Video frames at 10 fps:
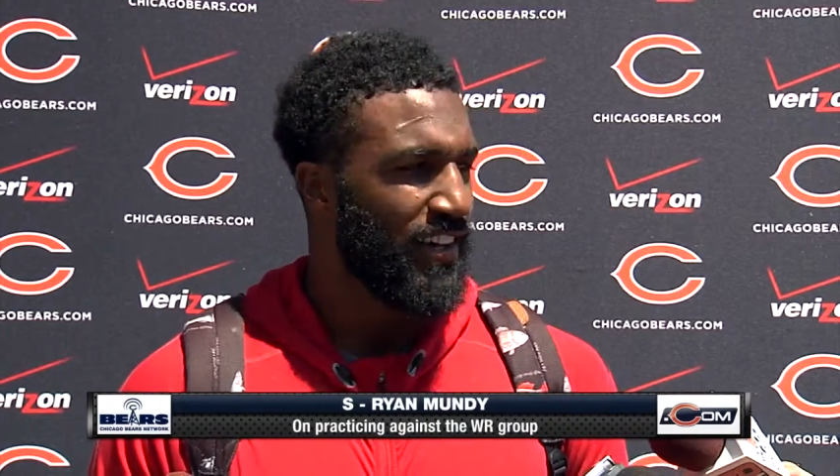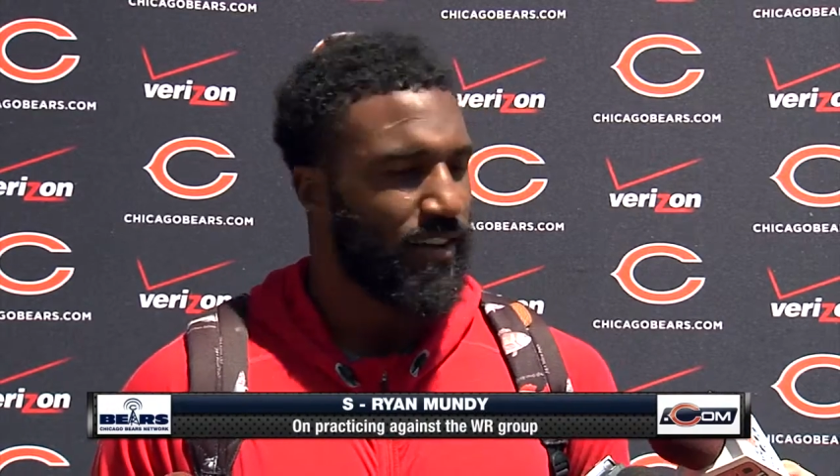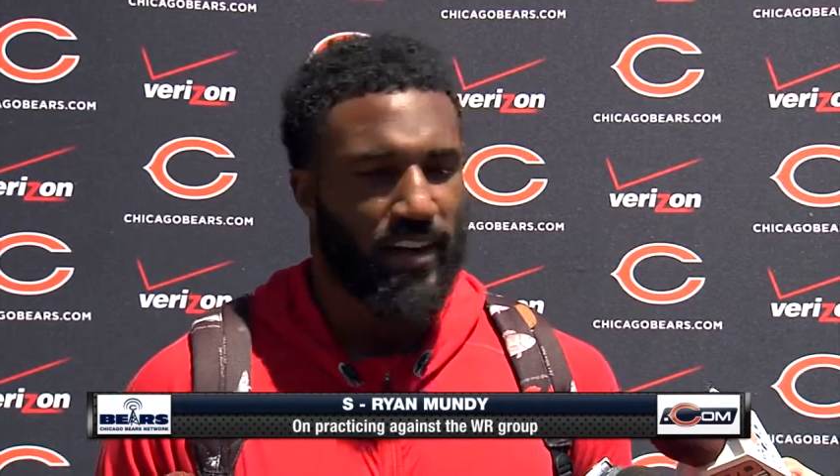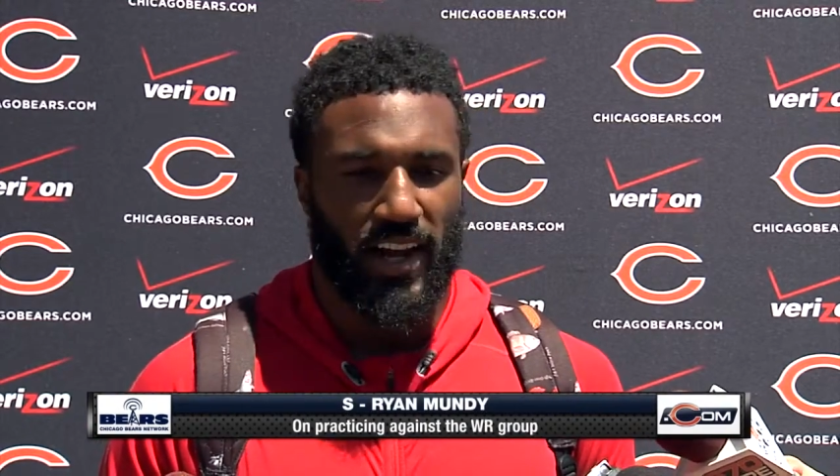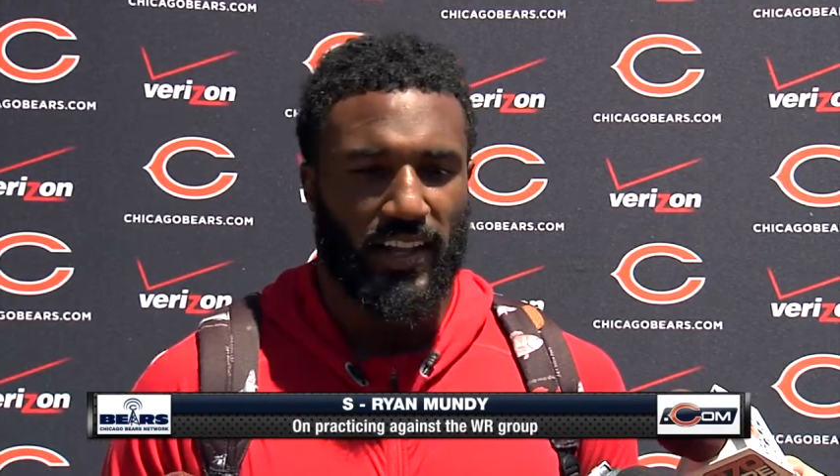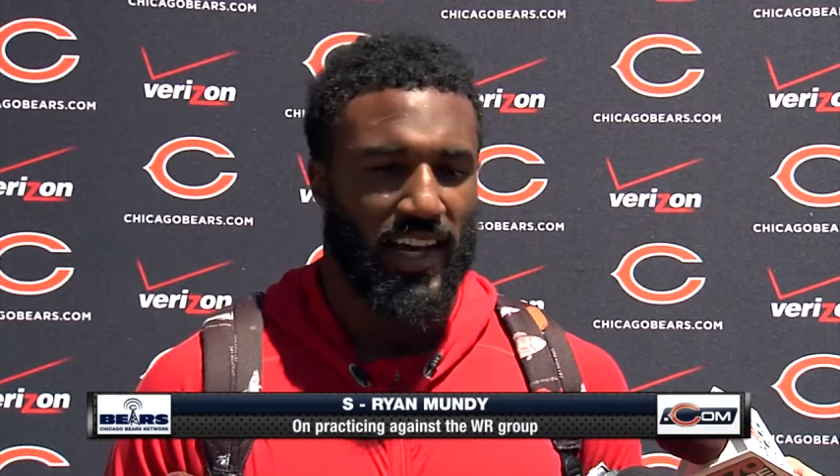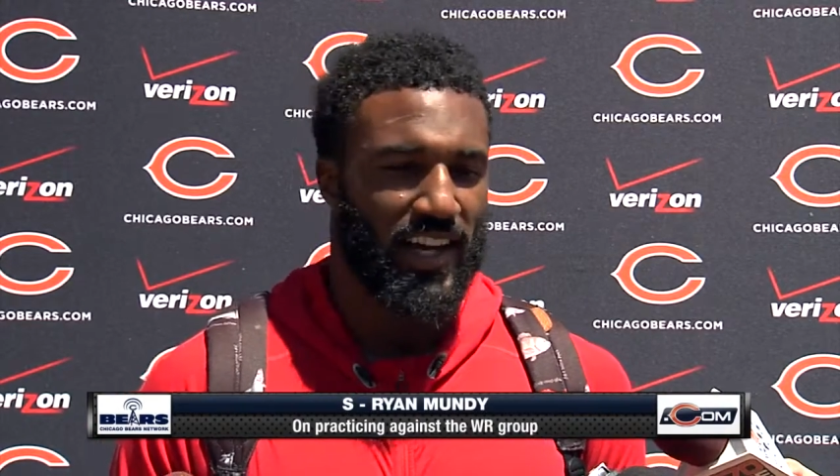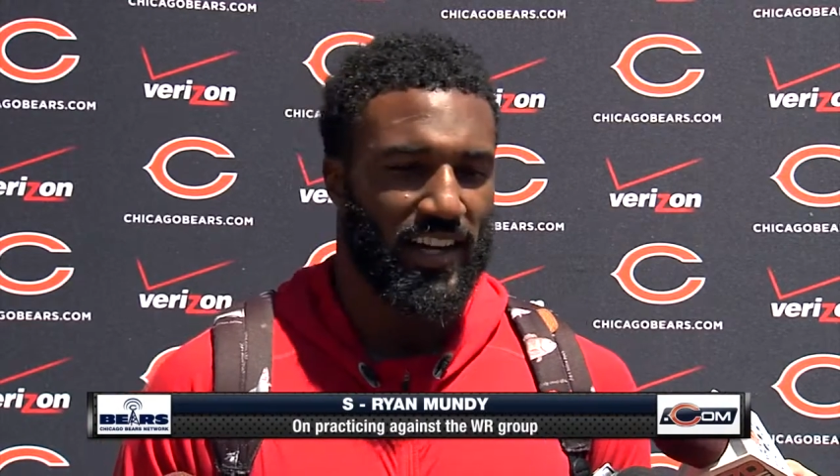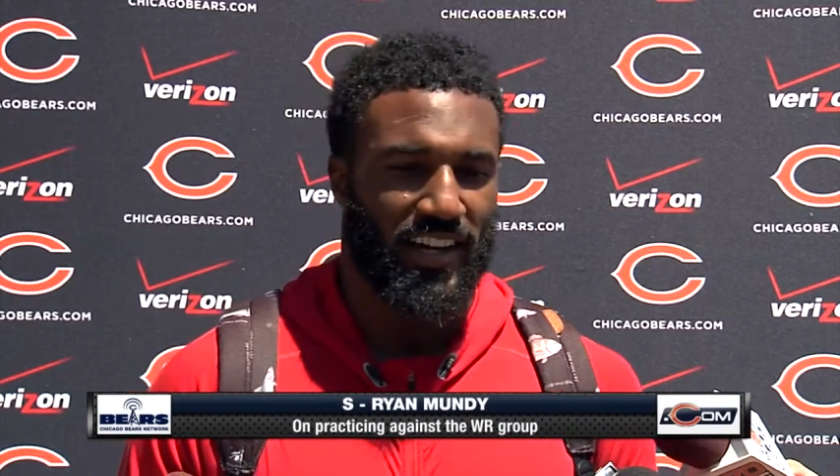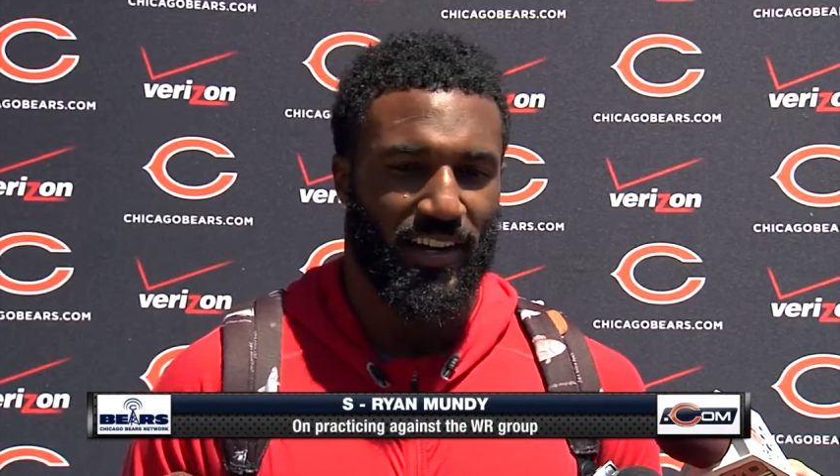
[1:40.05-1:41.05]
They're not
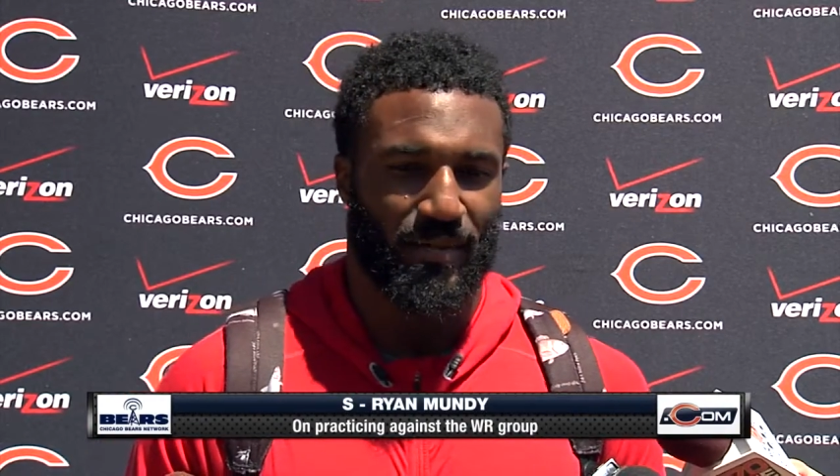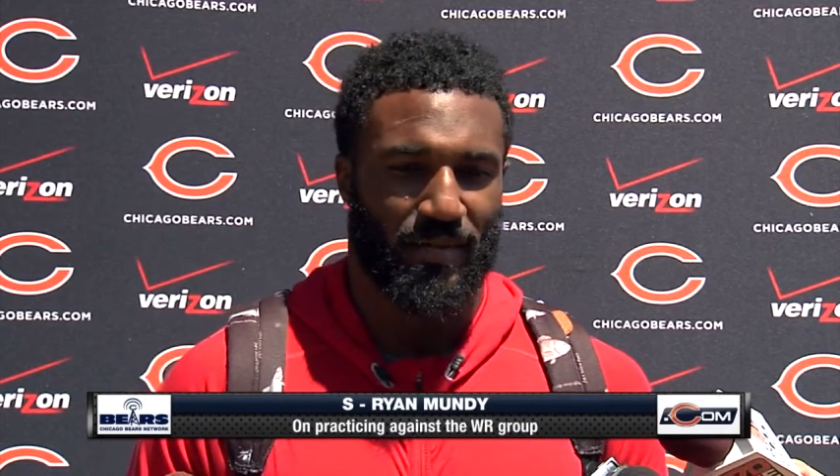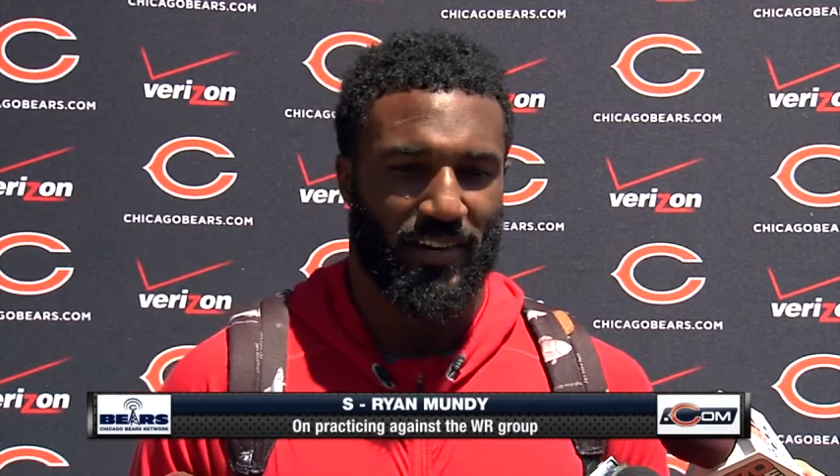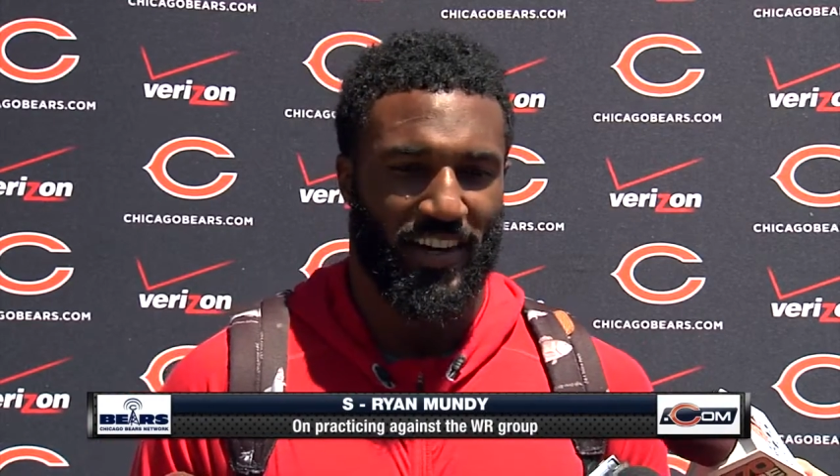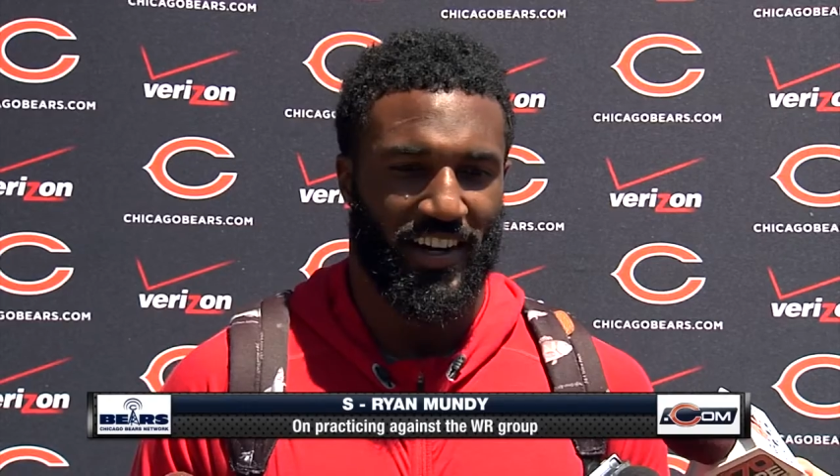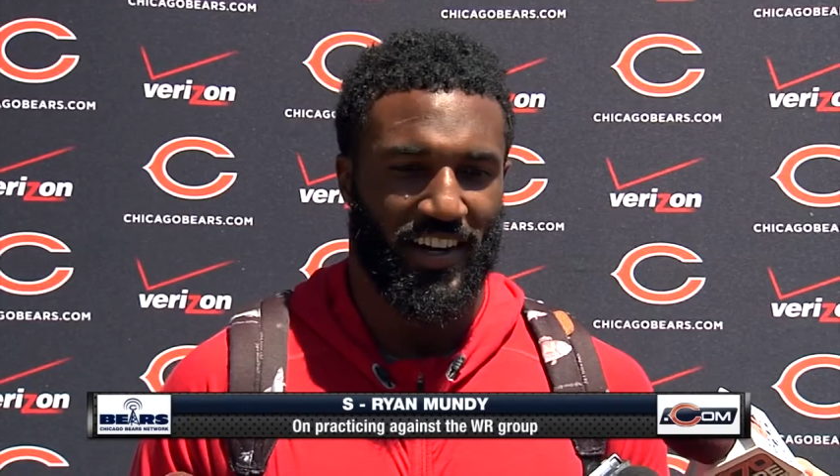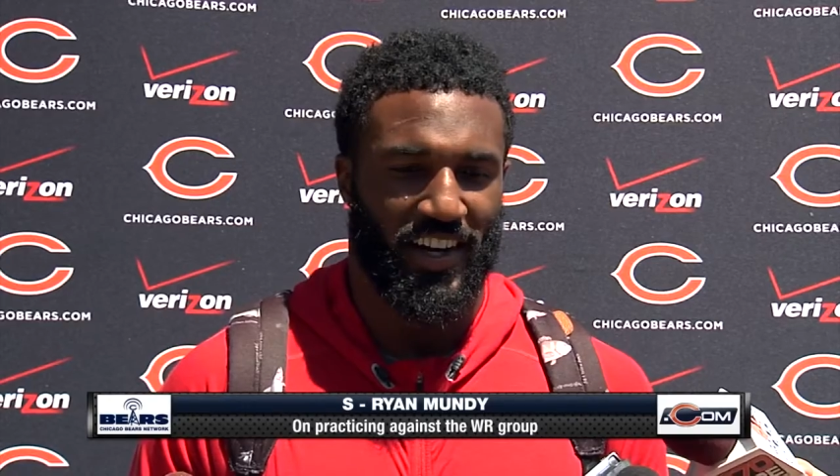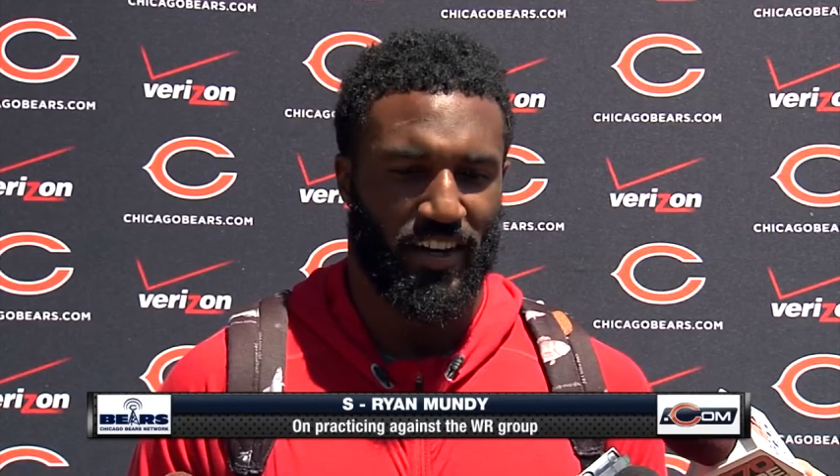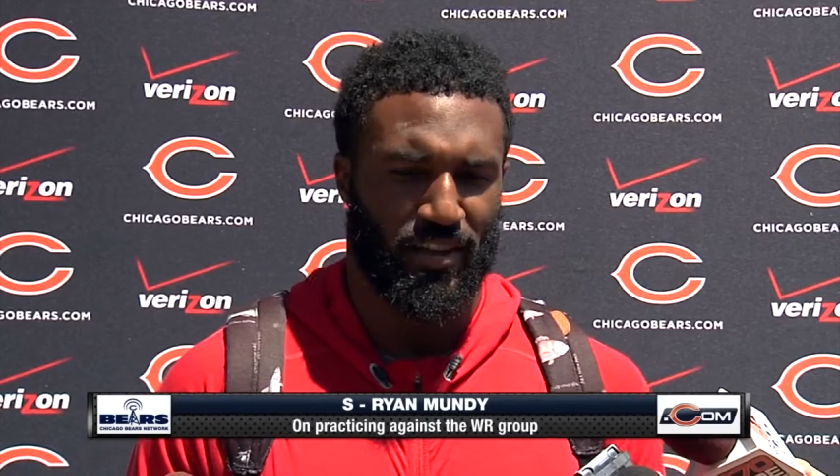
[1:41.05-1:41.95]
lining up in